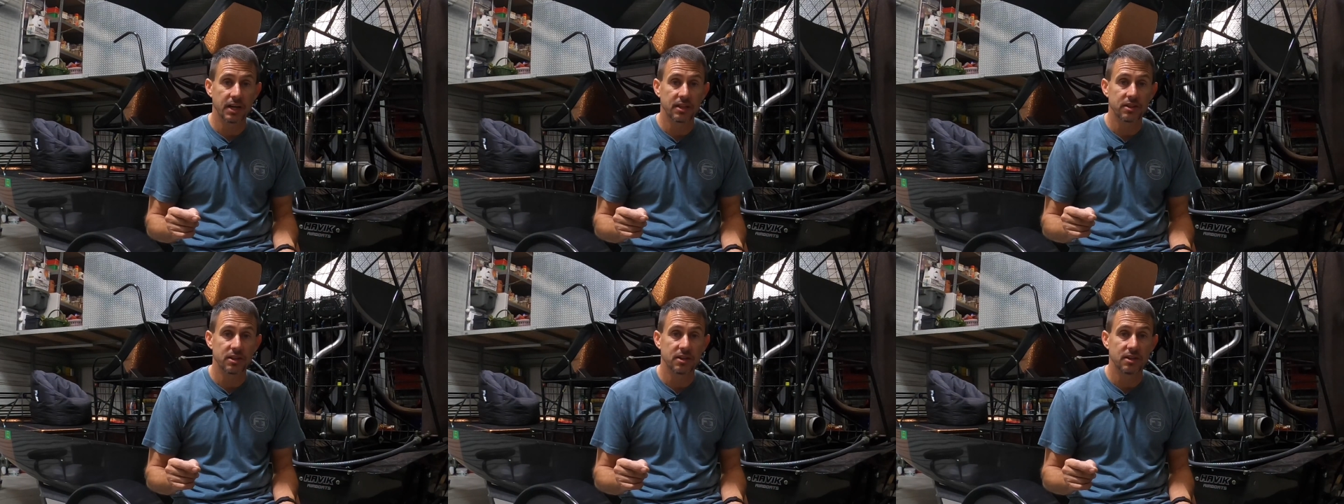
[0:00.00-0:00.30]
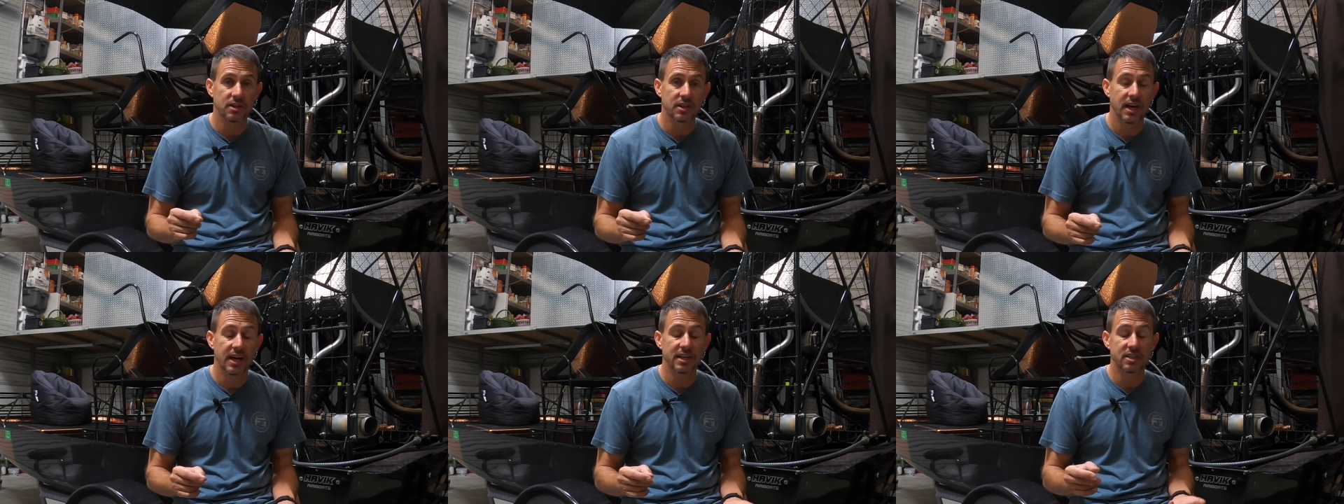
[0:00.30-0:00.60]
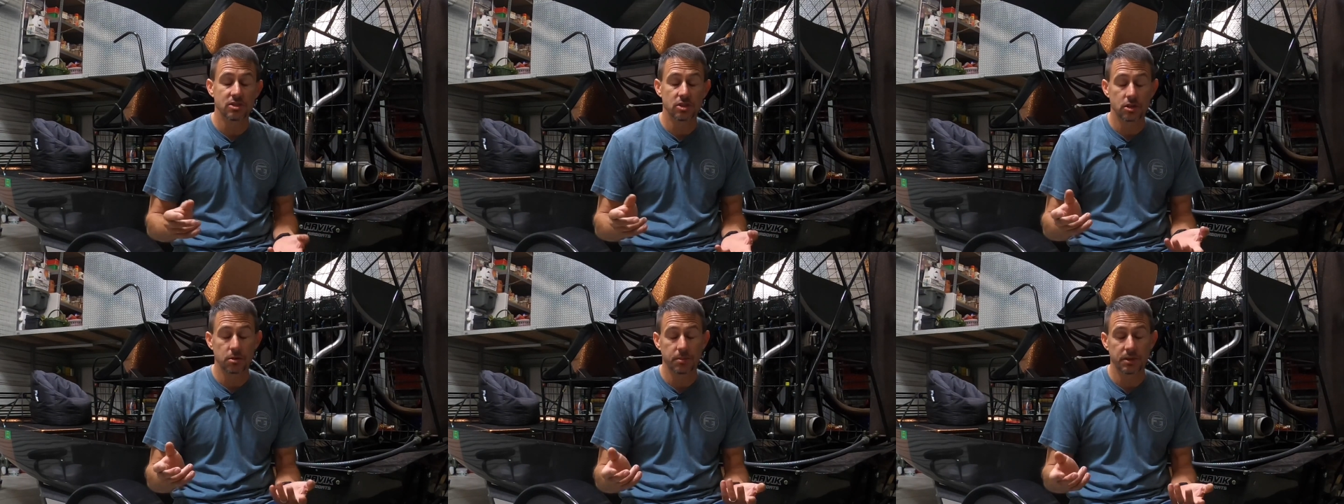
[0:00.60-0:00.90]
out there at night.
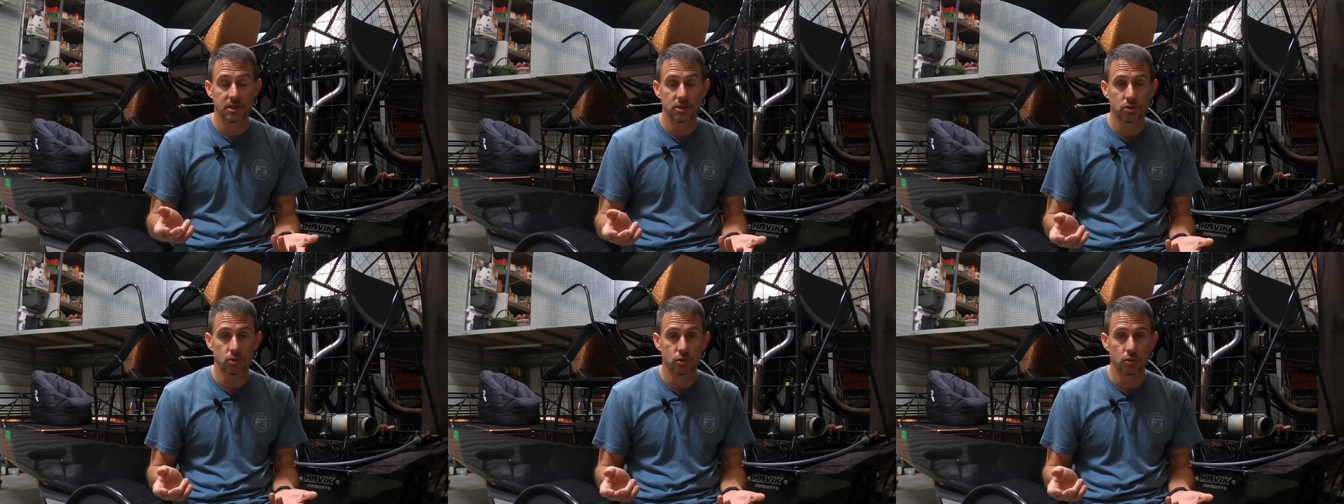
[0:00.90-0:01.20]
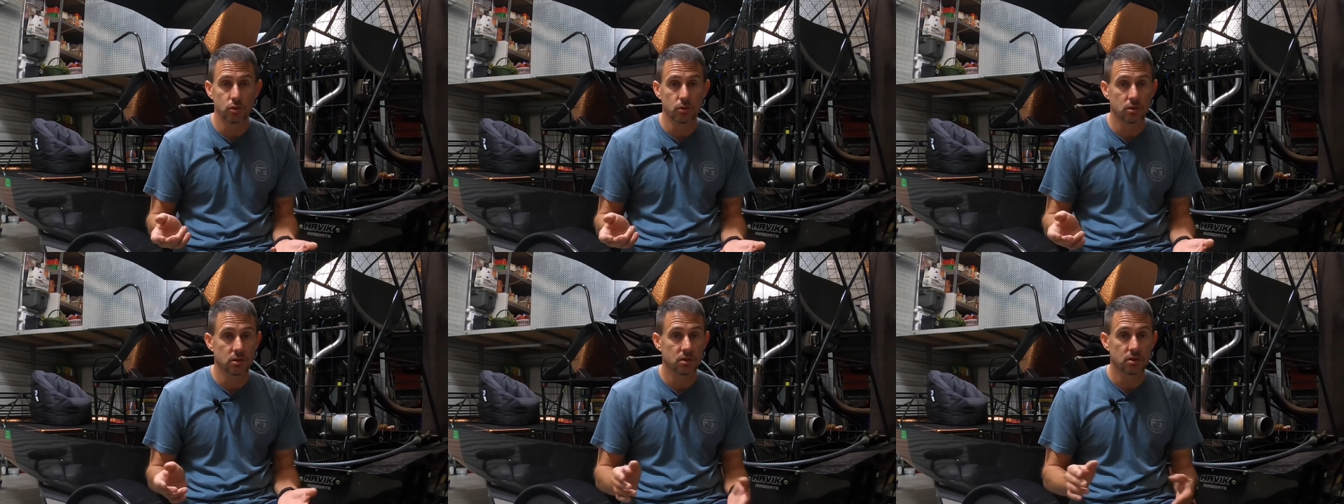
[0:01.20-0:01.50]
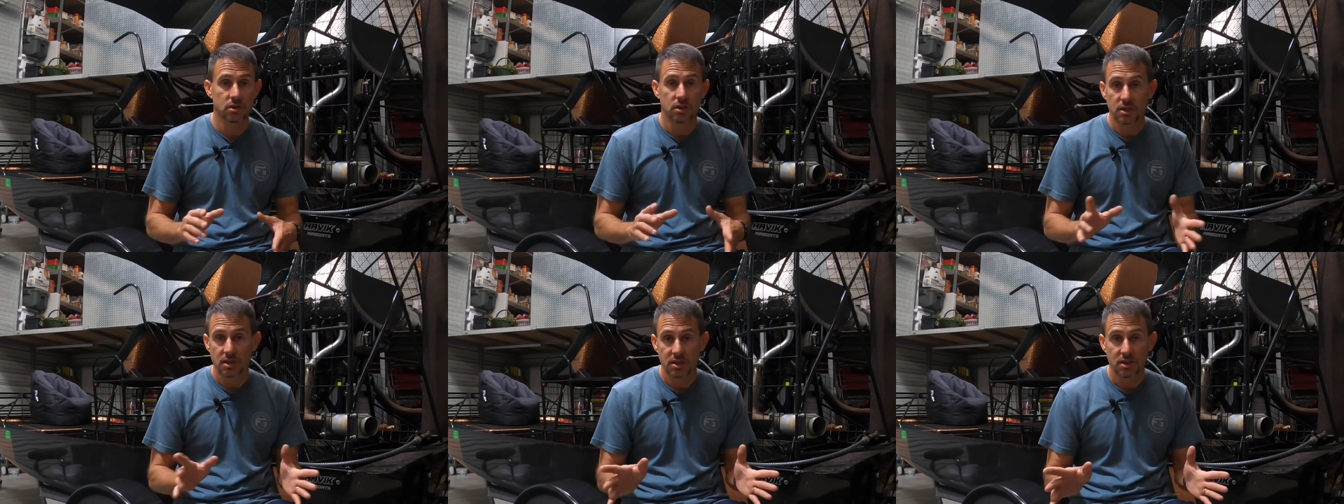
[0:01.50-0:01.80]
It's going to be a little cooler.